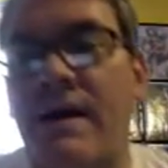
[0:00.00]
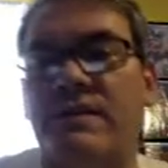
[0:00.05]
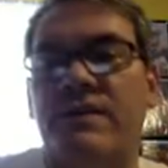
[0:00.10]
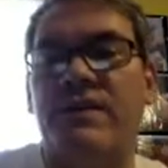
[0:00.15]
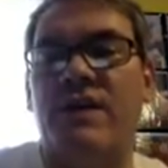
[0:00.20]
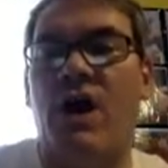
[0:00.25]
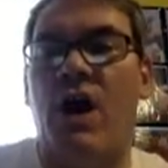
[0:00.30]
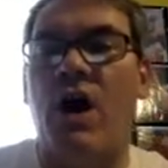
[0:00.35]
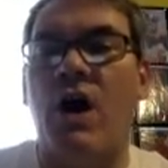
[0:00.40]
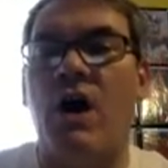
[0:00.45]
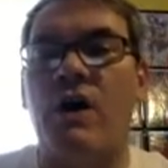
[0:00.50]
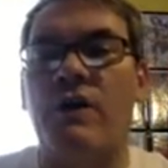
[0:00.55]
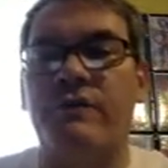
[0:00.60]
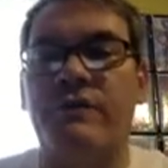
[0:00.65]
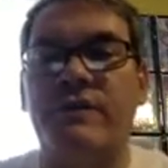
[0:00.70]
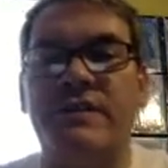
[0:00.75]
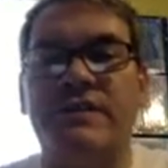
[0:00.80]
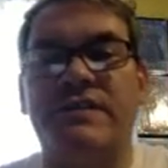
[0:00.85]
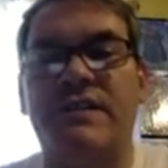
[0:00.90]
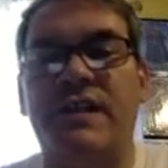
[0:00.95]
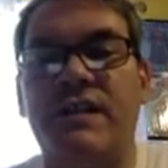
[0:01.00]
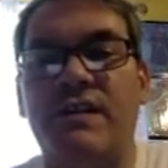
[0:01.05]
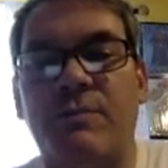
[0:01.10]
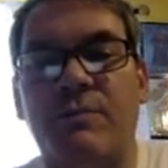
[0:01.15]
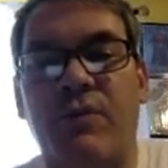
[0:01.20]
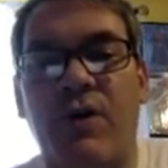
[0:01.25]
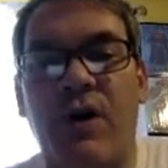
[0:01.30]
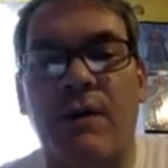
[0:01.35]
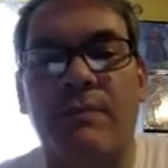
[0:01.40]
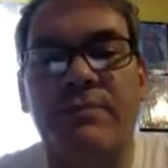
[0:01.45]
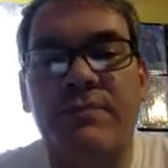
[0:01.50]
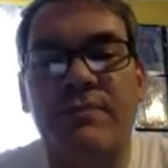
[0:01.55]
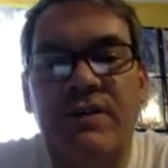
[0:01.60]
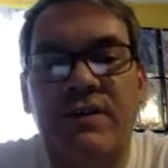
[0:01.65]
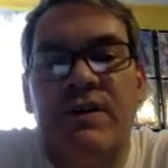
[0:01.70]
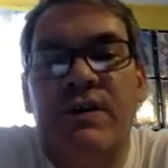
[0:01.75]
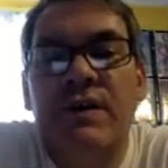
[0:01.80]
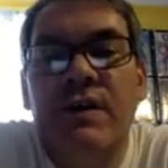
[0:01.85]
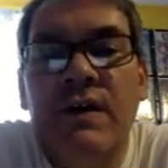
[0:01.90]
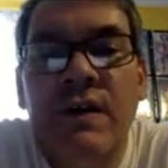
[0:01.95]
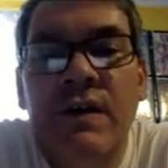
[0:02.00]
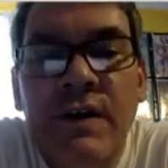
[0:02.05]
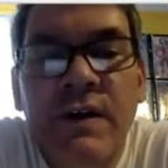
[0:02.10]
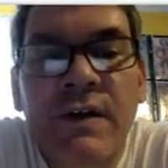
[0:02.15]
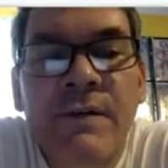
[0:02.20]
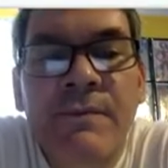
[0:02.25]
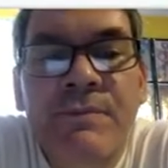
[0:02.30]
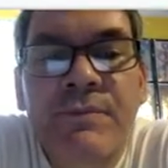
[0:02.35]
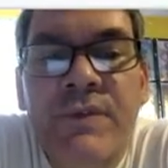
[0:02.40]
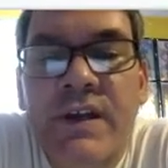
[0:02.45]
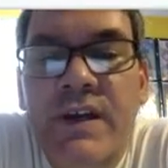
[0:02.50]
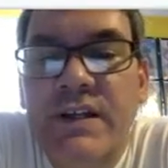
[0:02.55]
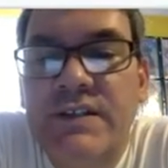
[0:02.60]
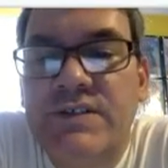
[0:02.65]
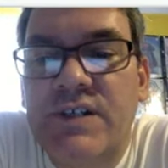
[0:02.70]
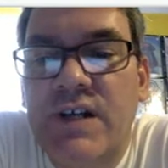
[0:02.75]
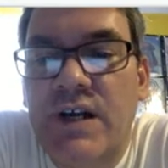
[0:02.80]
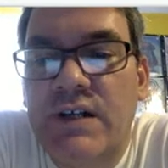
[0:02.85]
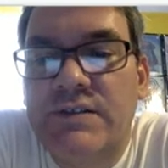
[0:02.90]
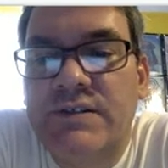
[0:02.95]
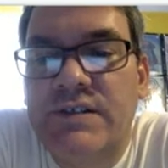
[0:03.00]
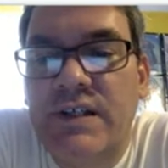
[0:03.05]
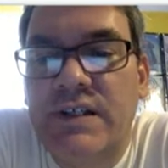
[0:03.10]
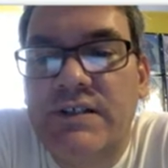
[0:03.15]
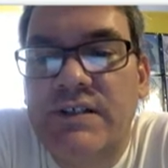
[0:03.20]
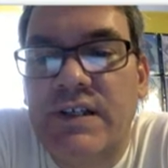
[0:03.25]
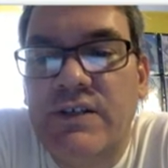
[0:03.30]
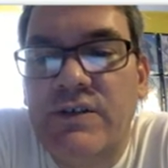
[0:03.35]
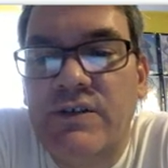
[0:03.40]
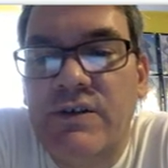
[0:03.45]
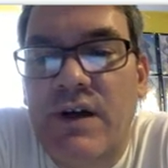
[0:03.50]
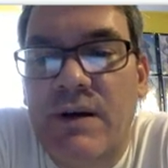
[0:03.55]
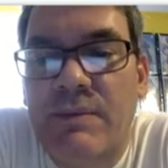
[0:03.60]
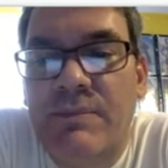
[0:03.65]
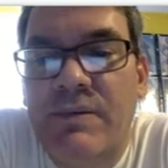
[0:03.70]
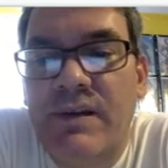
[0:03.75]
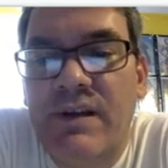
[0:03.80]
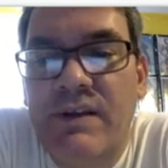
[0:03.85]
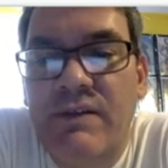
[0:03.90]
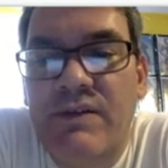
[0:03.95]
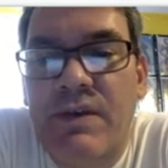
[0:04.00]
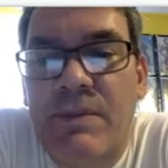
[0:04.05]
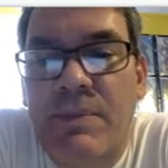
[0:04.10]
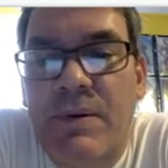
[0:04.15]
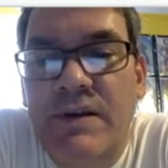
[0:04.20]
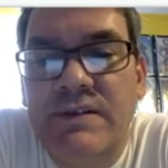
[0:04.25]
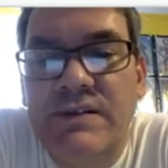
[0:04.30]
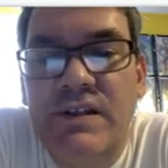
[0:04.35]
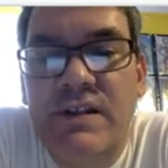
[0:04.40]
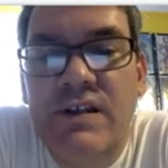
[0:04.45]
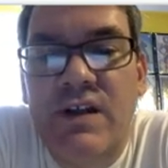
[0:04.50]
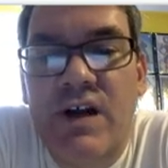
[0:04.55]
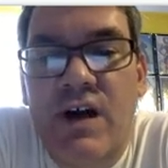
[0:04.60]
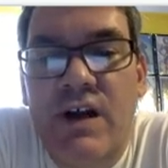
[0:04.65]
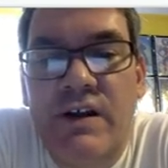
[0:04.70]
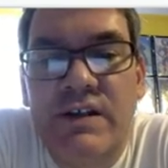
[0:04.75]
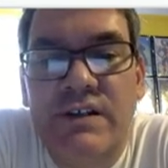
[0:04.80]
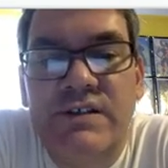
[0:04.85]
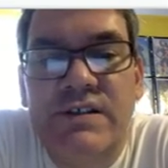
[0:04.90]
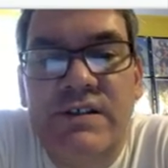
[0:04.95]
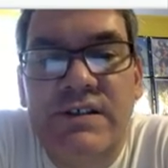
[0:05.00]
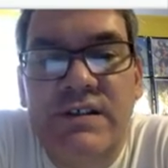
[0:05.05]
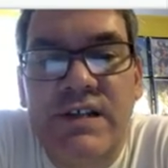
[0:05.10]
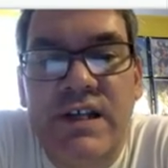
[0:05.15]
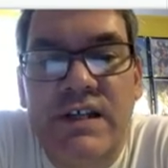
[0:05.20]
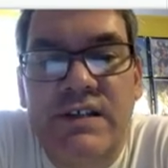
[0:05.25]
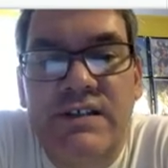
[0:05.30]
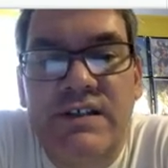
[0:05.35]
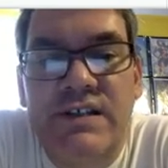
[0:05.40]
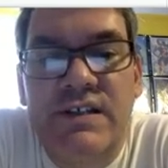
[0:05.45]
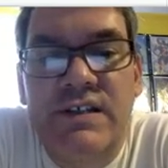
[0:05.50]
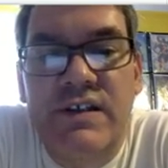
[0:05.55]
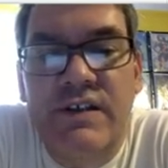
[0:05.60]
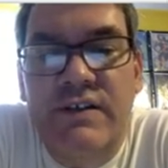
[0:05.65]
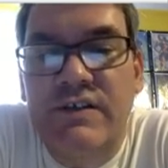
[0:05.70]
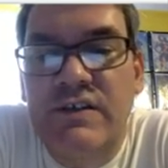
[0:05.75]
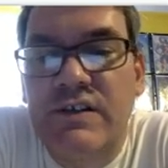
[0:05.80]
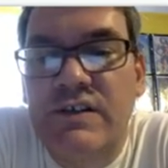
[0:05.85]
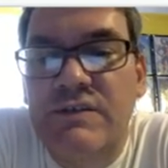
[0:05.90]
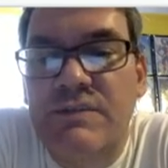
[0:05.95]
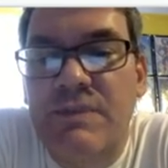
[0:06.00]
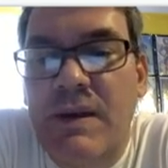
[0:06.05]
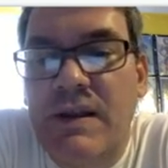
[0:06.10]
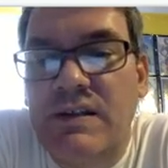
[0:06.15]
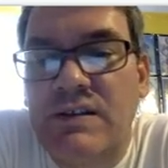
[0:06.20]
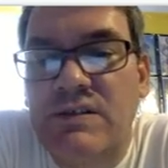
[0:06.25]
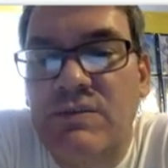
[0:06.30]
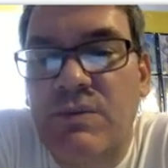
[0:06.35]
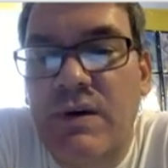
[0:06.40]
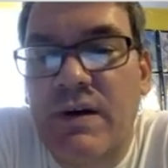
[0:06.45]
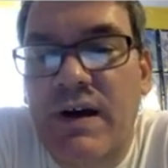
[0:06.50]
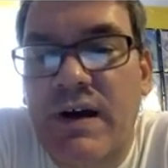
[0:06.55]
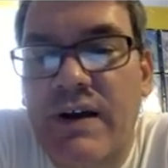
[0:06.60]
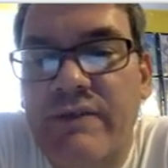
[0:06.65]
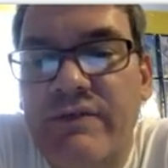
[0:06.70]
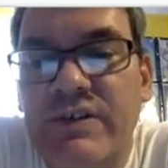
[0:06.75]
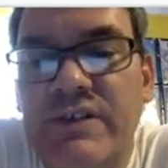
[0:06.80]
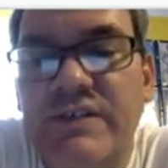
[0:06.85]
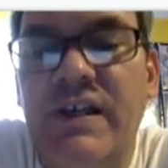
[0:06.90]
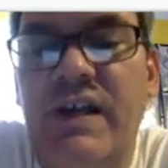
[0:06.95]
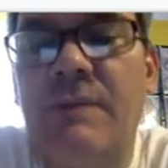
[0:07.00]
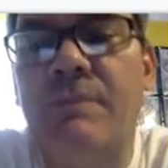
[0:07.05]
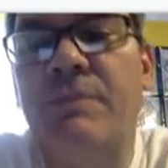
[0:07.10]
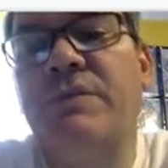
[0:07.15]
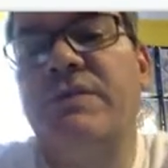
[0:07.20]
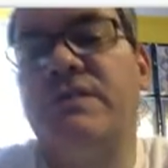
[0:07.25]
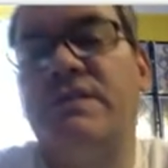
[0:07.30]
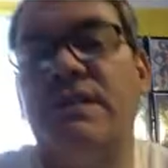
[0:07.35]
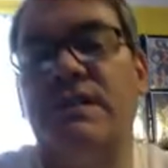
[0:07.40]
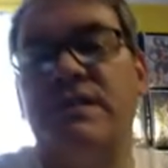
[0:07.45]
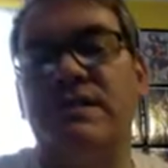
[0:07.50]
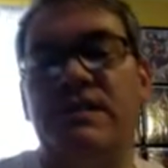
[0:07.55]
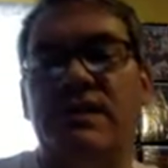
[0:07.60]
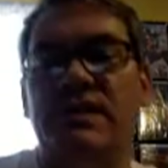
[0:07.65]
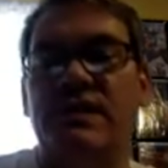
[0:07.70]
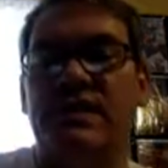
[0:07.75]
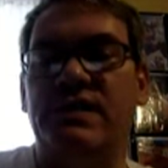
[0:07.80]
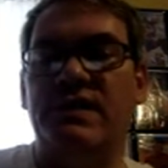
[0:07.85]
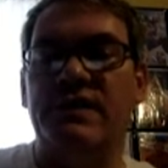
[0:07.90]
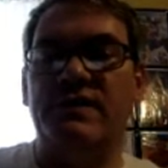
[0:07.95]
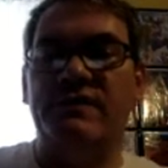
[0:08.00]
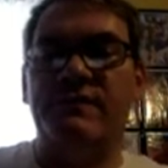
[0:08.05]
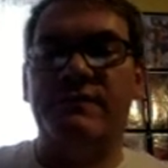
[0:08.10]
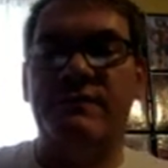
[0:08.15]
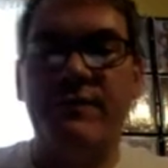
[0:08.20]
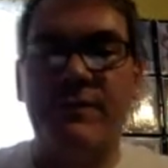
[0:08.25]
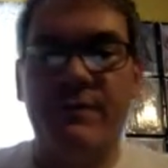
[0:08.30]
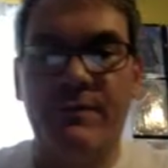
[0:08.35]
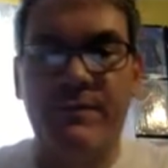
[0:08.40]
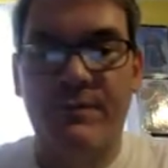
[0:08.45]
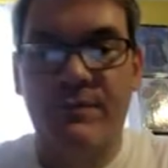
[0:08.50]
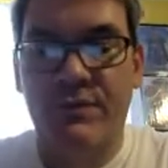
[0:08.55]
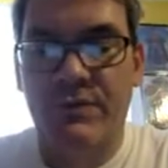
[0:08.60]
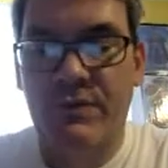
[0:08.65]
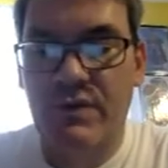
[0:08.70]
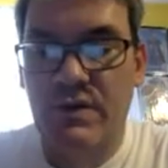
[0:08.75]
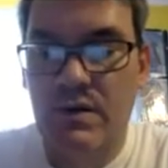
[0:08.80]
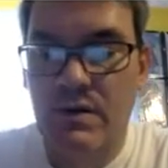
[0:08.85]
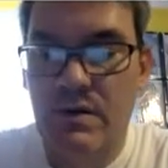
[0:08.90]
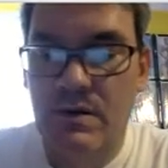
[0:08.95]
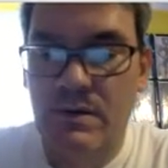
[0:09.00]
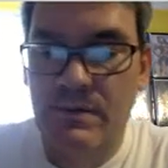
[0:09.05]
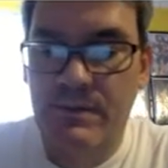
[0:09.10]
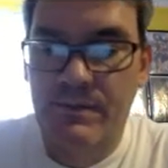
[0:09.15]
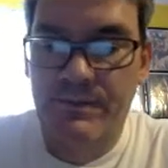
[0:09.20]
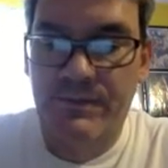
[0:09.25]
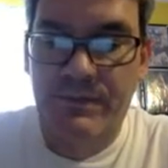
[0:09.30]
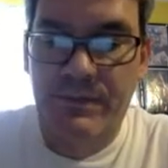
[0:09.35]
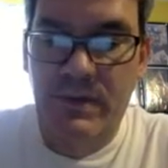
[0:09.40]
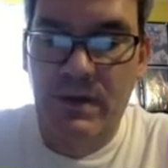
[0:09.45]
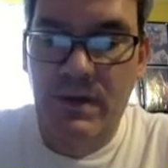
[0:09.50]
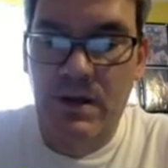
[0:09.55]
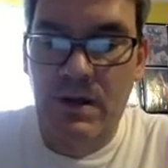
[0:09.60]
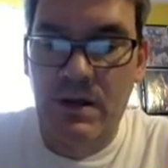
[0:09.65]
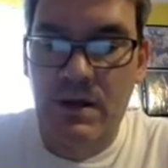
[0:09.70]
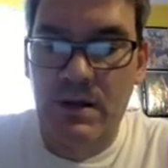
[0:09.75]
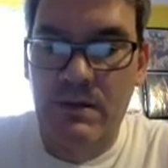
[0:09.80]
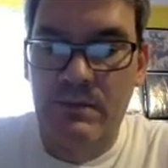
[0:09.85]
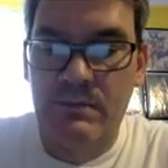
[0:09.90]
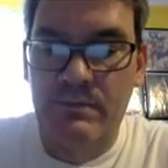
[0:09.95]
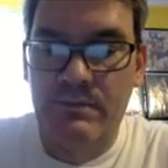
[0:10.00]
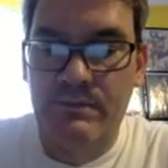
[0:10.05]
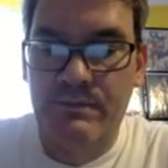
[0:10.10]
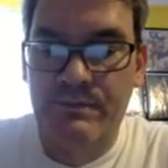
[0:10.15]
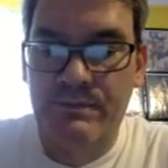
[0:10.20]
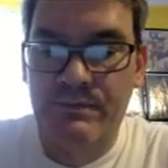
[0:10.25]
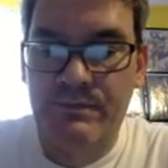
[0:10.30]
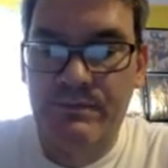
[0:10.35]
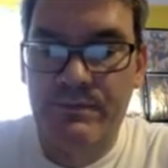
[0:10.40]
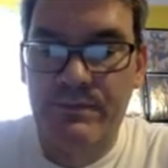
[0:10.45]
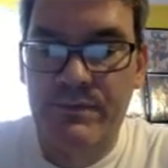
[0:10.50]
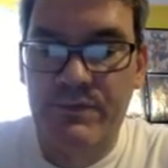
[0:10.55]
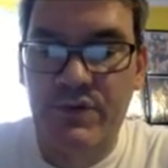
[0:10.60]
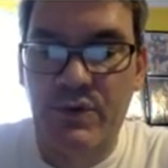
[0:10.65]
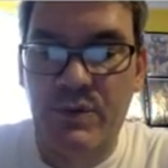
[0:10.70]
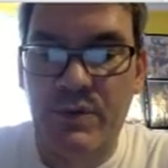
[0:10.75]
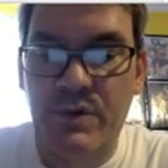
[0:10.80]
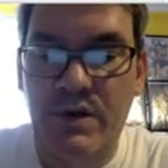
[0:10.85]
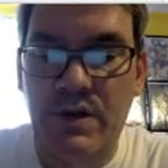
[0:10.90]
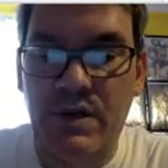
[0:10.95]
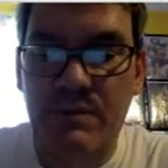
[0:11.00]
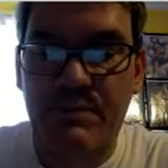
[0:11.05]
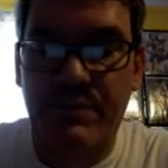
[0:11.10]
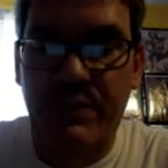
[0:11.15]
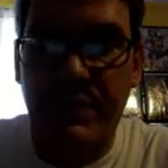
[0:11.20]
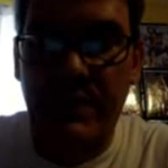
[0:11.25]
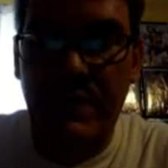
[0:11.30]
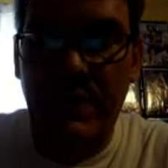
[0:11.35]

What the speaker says: the R, restate the prompt. Hitchcock says, I do not believe that puzzling the audience is the essence of suspense. What kind of examples does he give? So we're going to put